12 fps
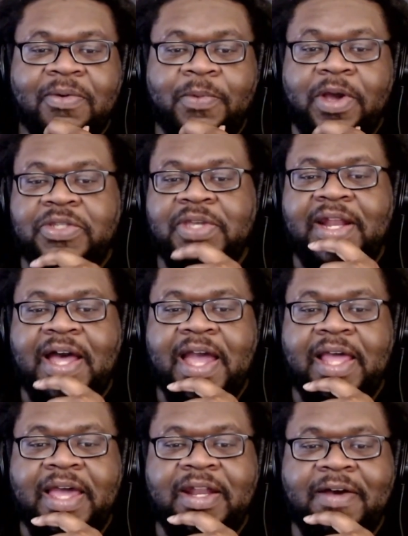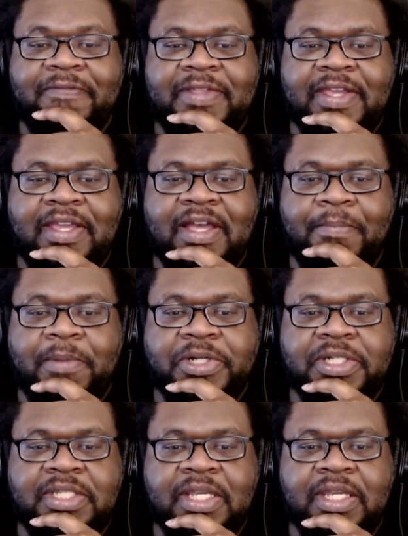We also get a highlight of the
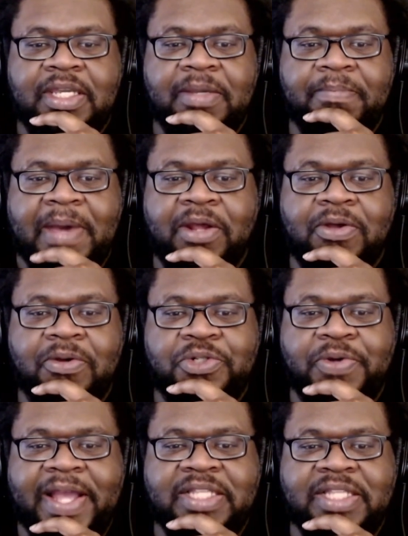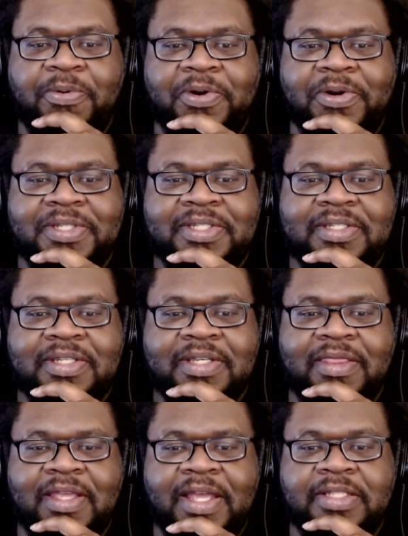emergency medical transporters
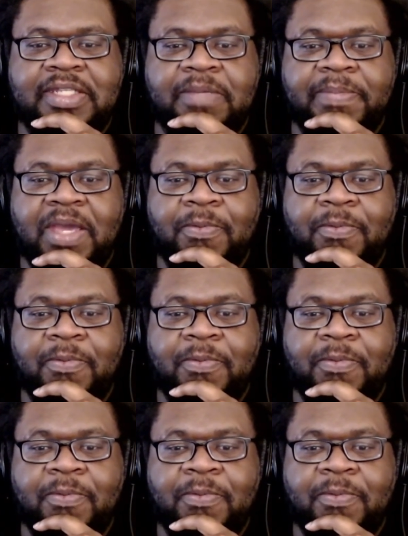in sickbay,